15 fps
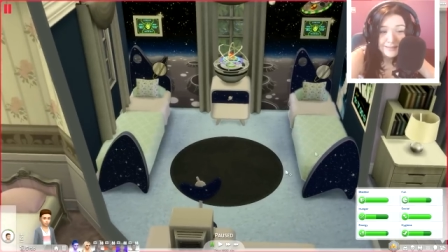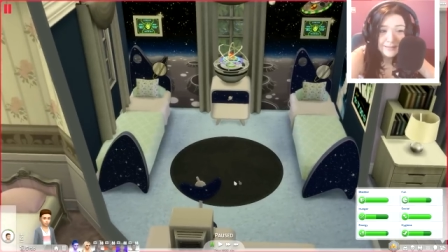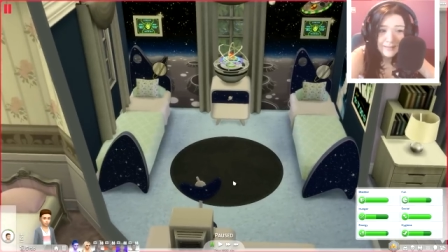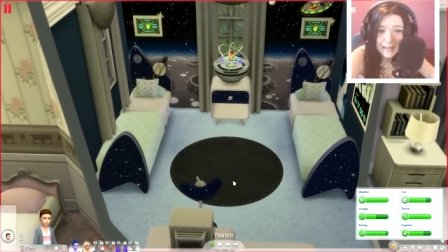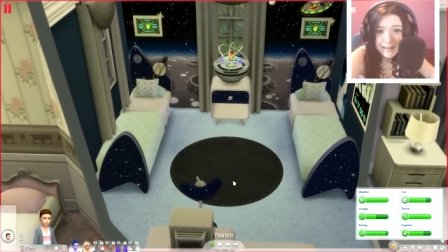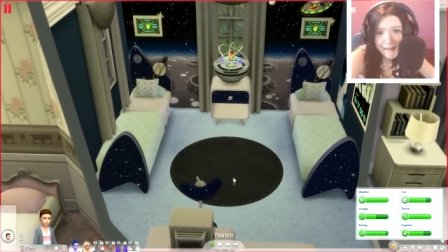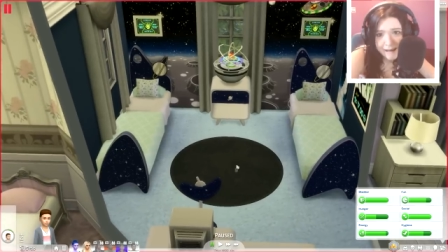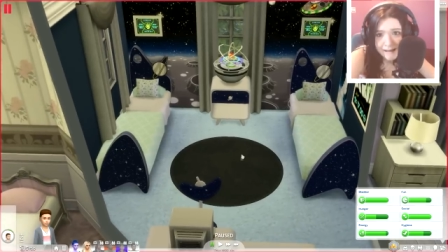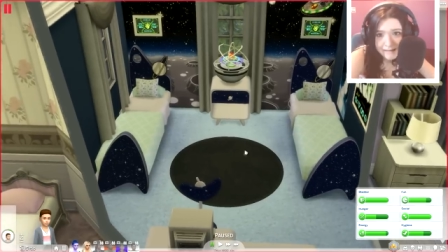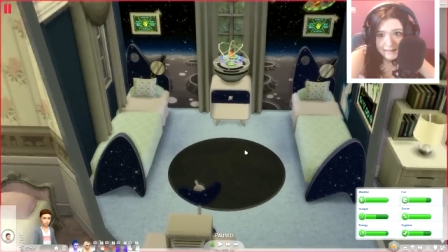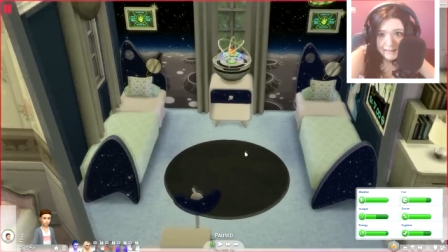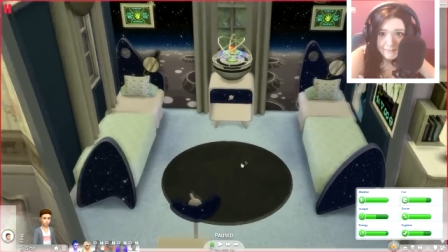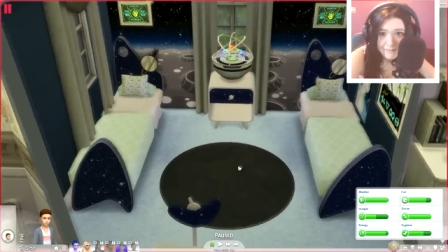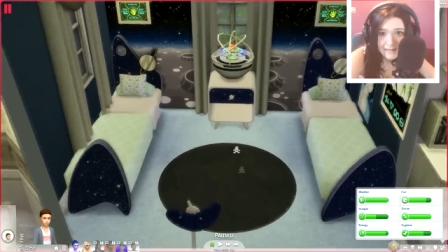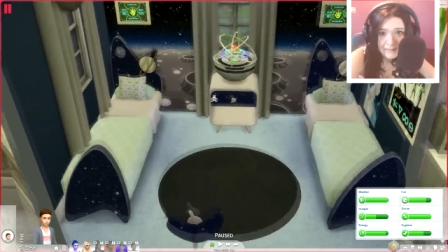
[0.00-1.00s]
It's like
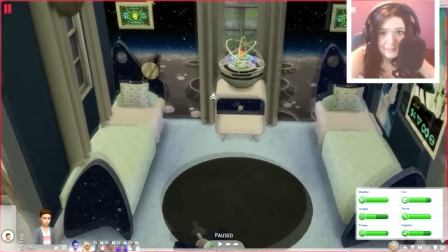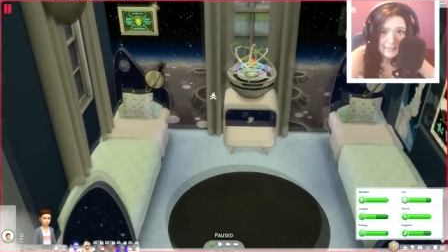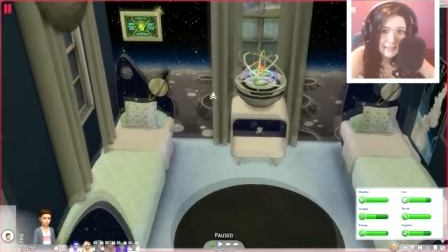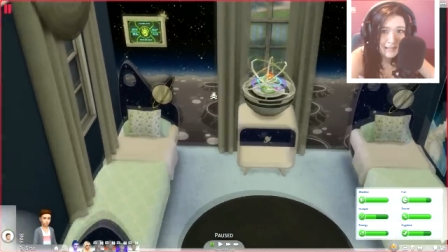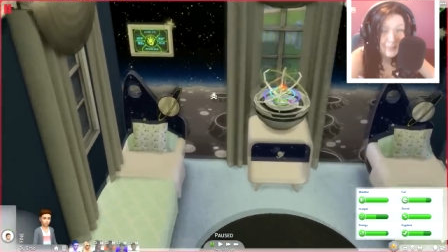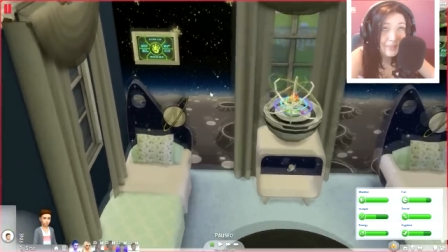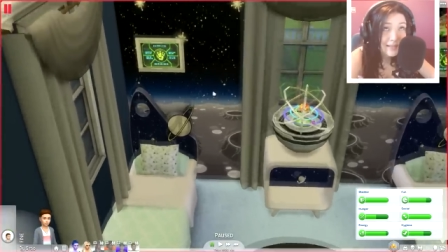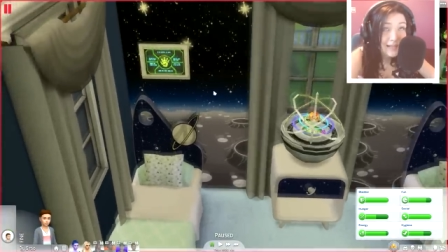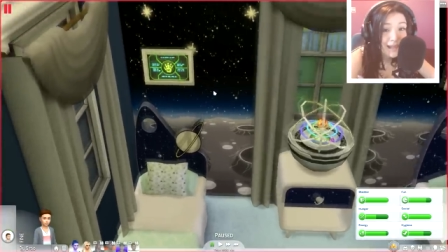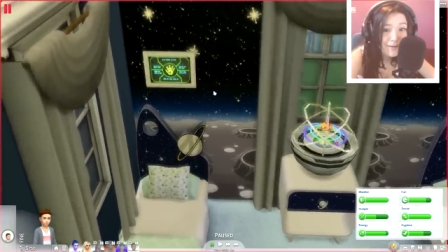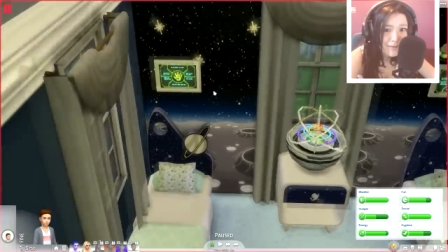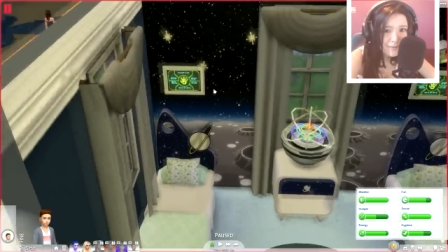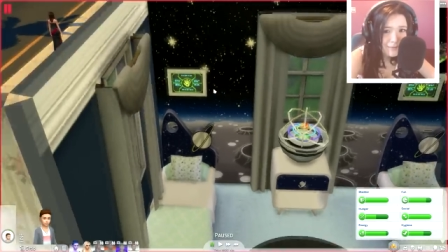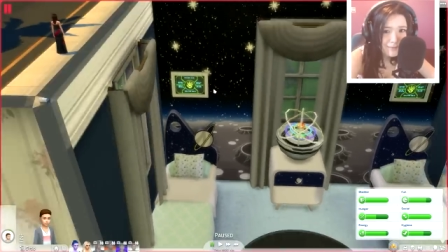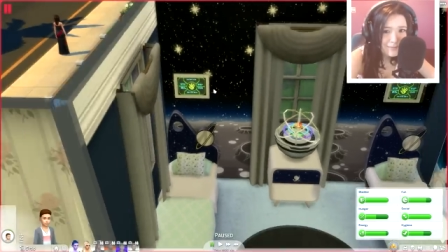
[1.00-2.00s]
alien baby, so it's like,
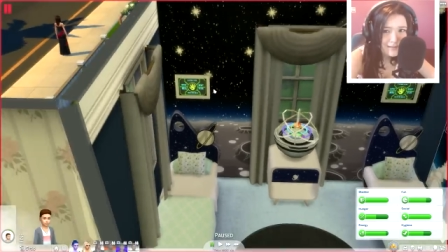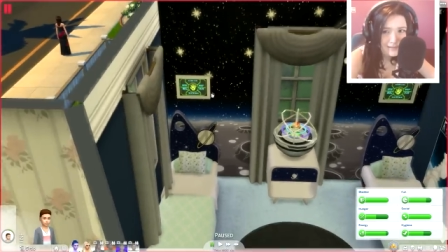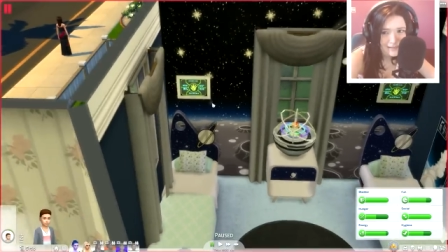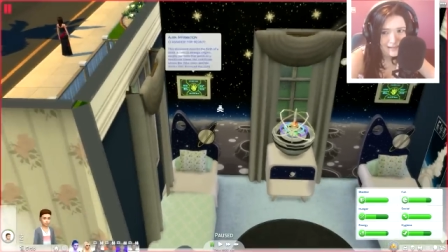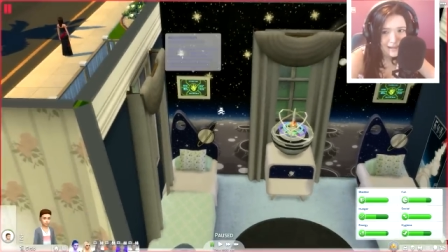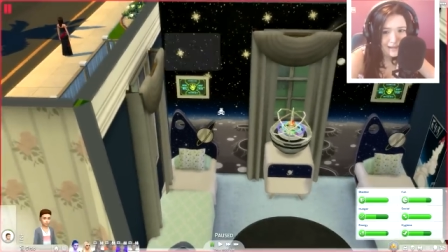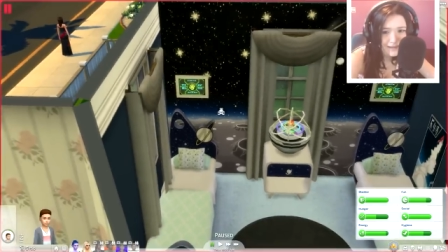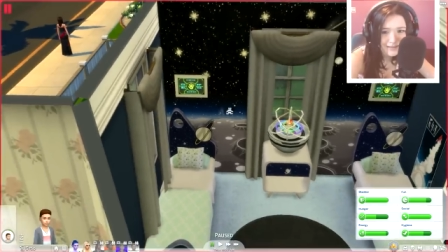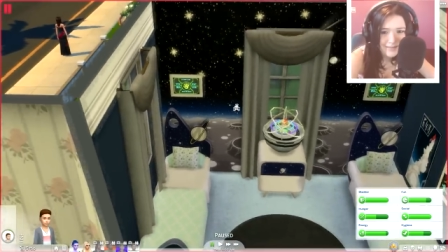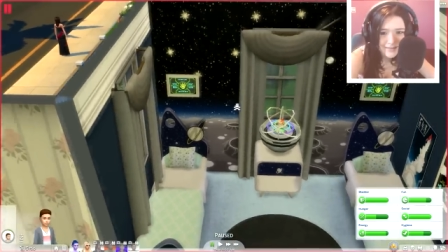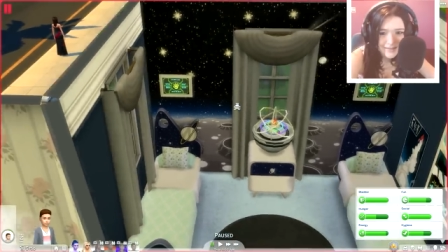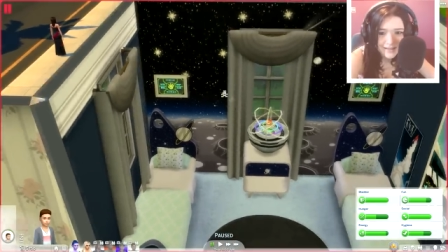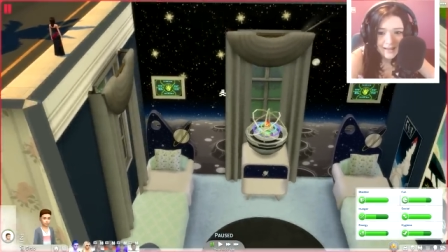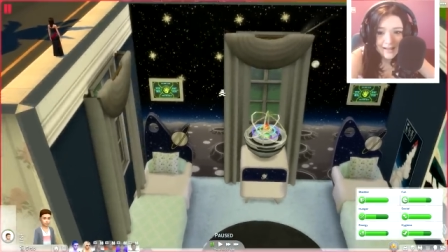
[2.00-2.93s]
oh yes.